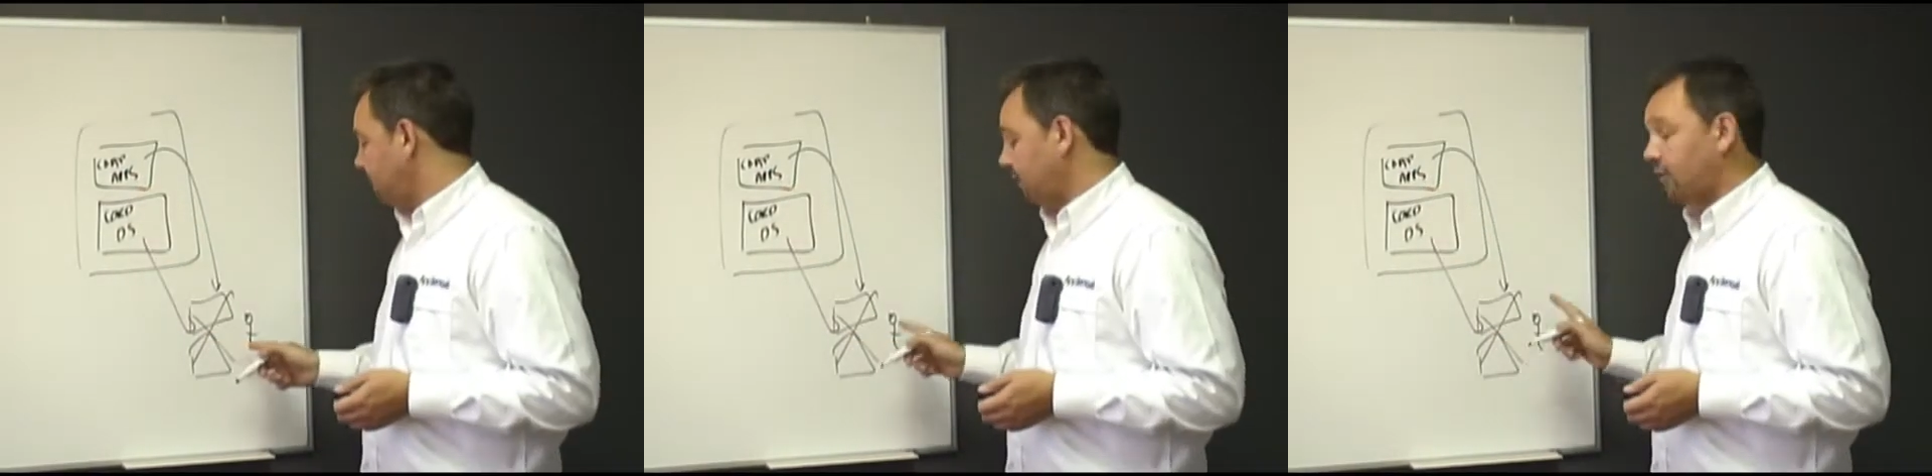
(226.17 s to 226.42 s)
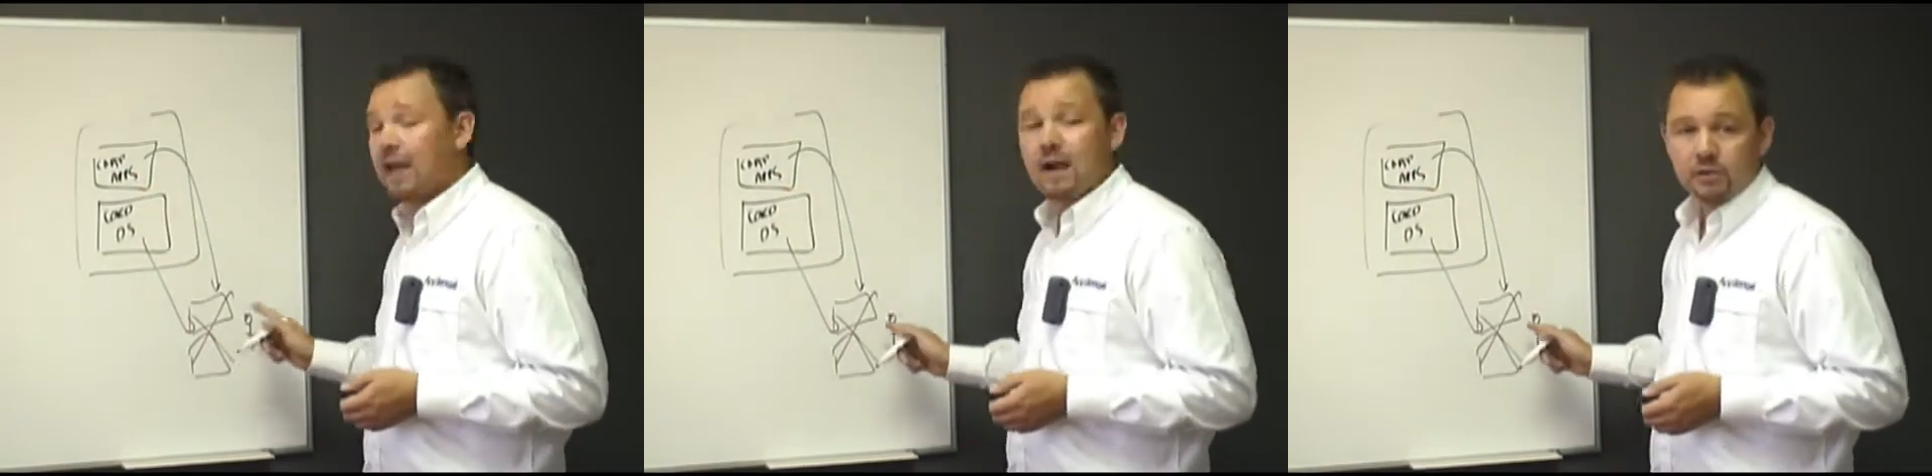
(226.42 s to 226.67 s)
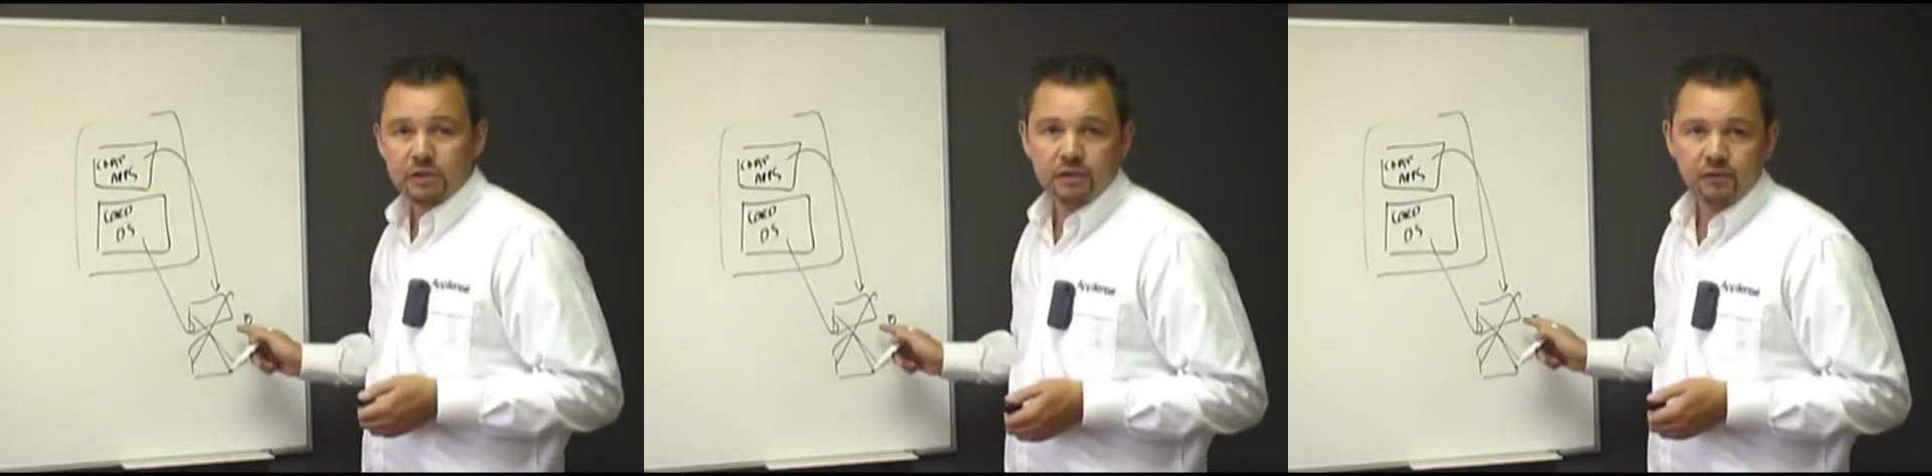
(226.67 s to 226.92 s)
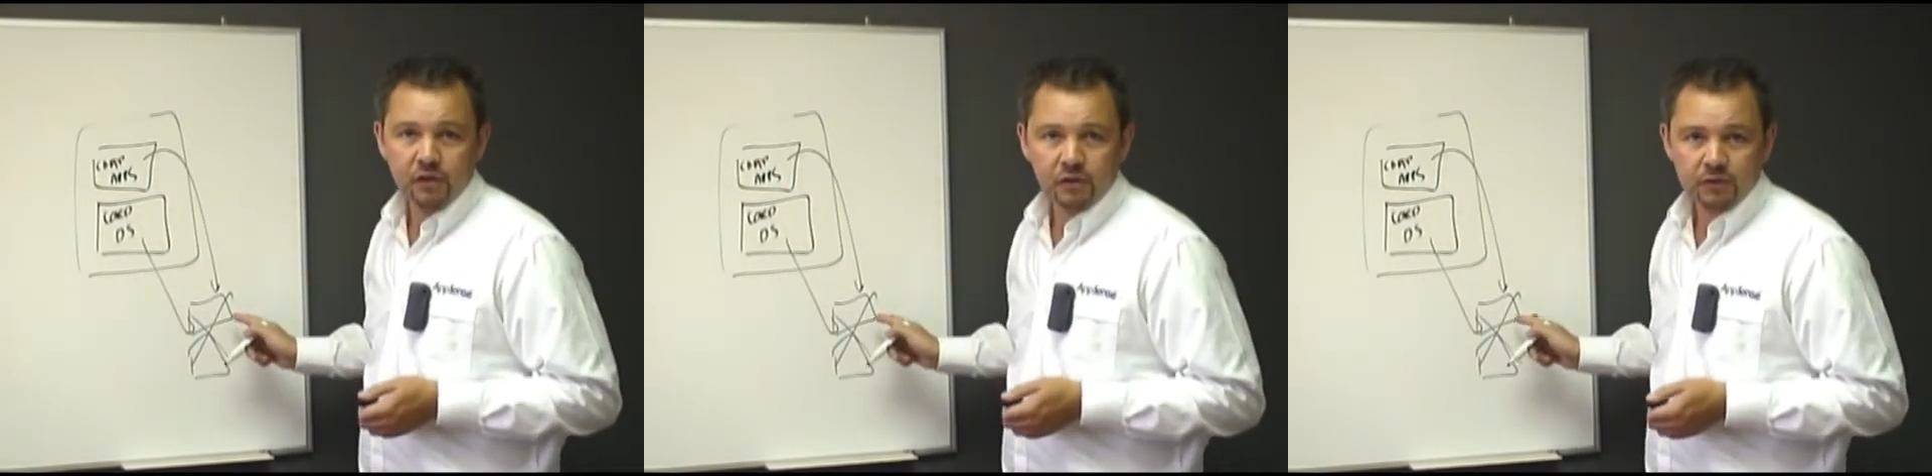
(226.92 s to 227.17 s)
where thousands
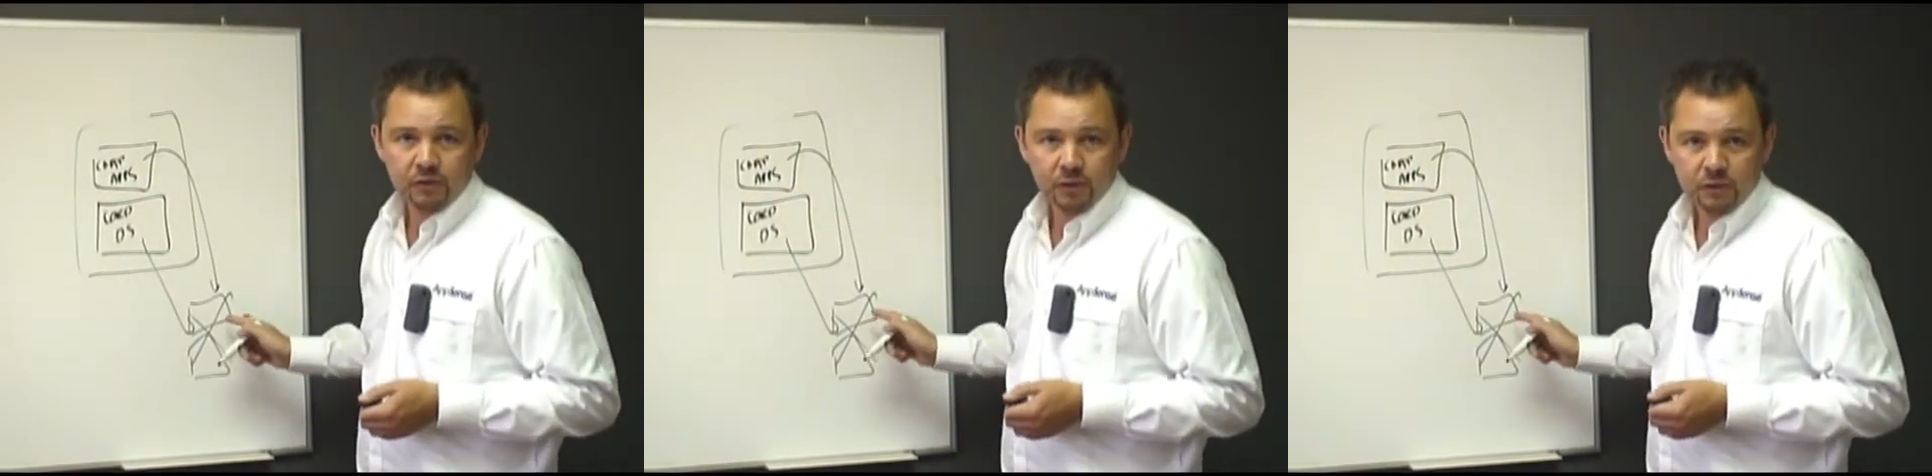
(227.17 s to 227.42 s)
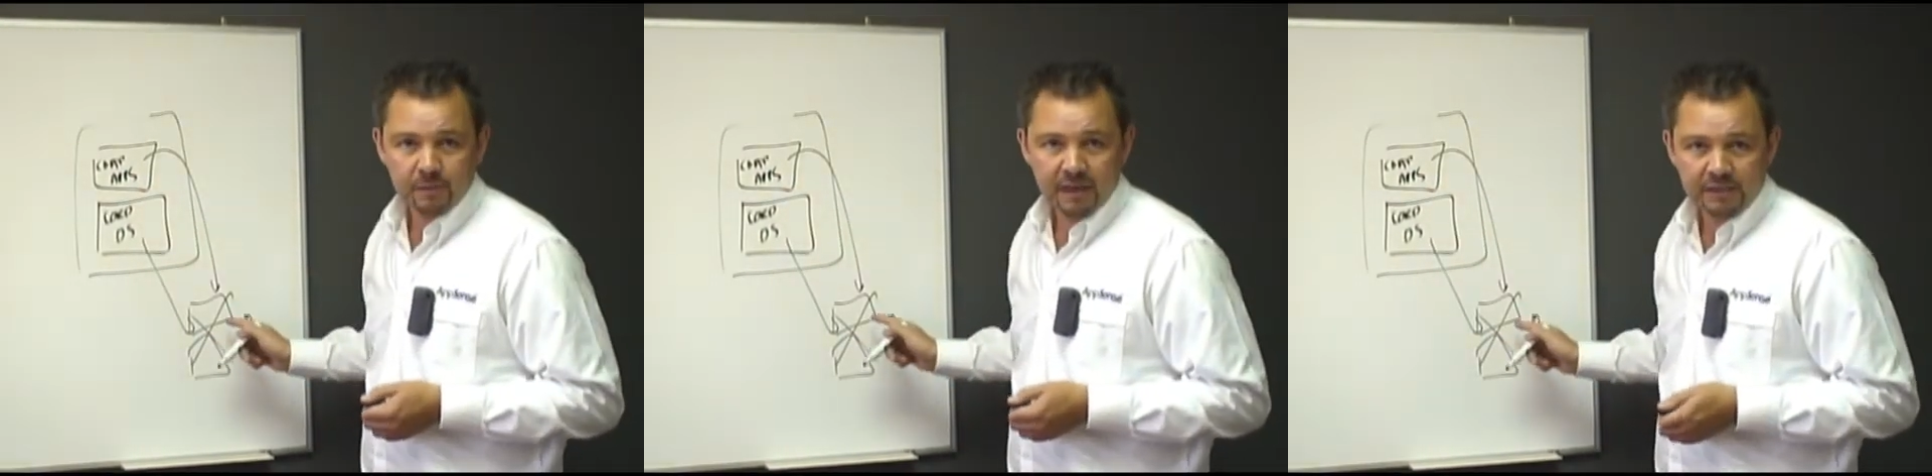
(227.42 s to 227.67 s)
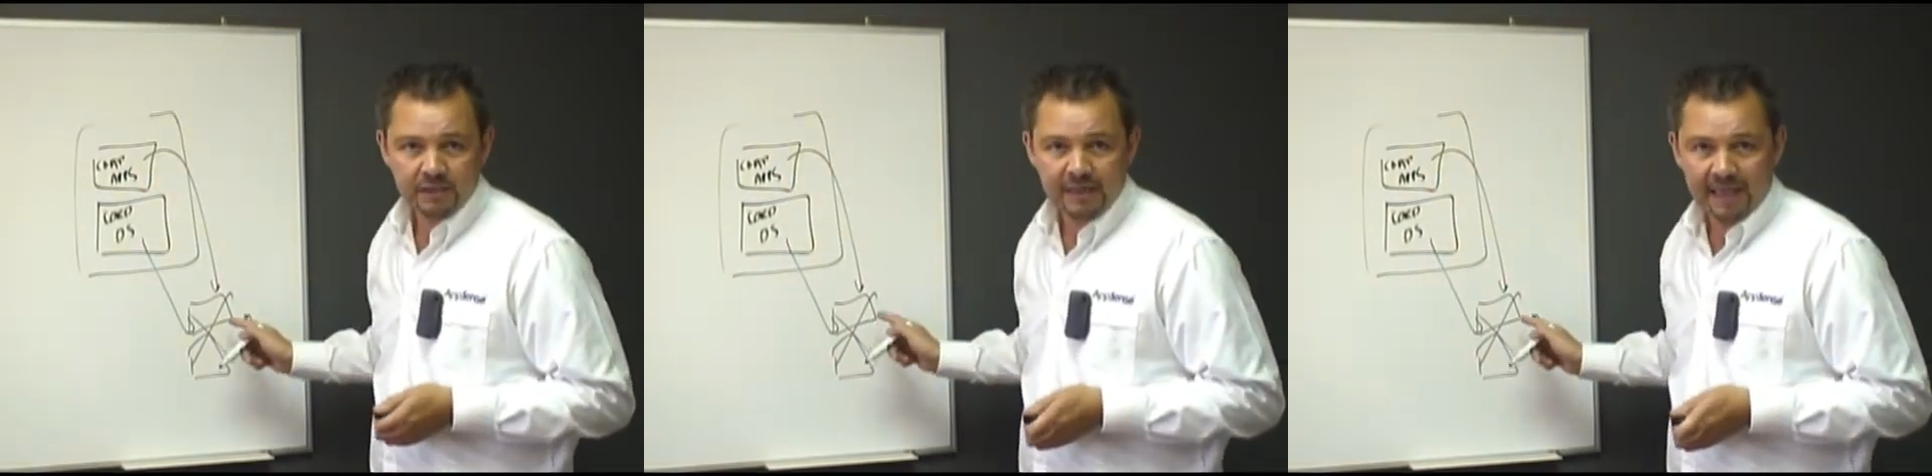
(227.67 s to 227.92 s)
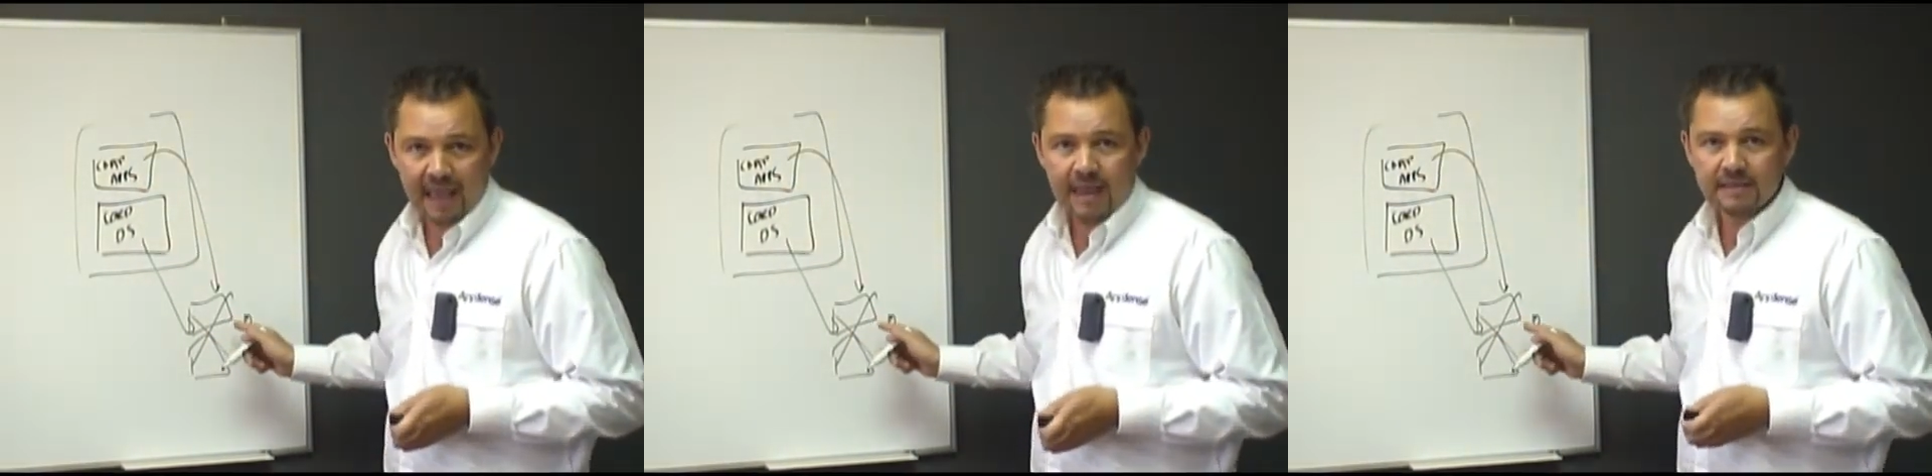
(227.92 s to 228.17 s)
of users
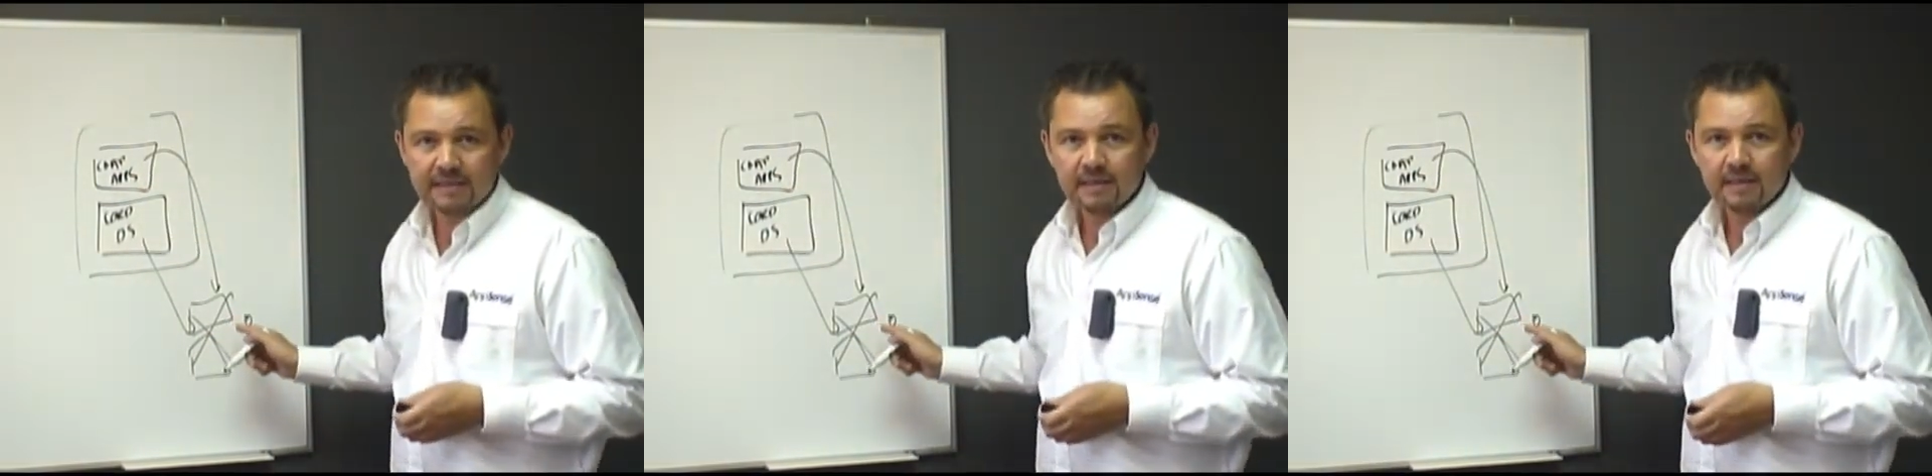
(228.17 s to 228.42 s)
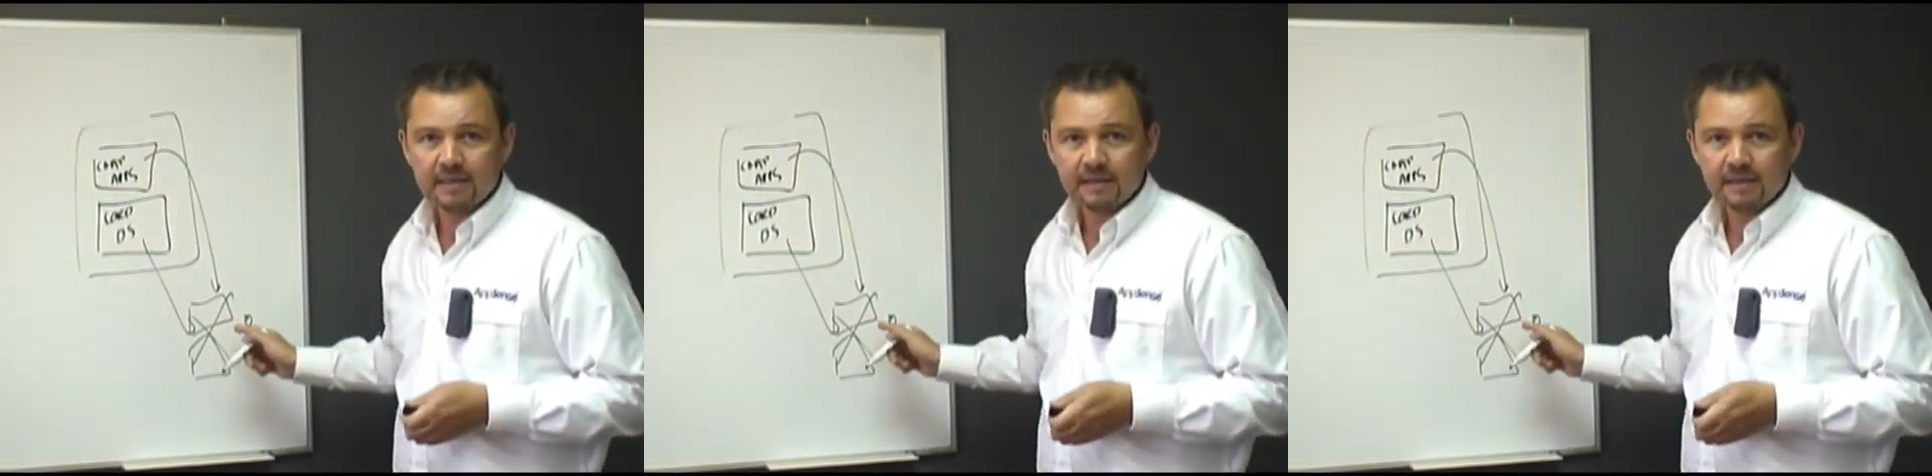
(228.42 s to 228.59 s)
automatically get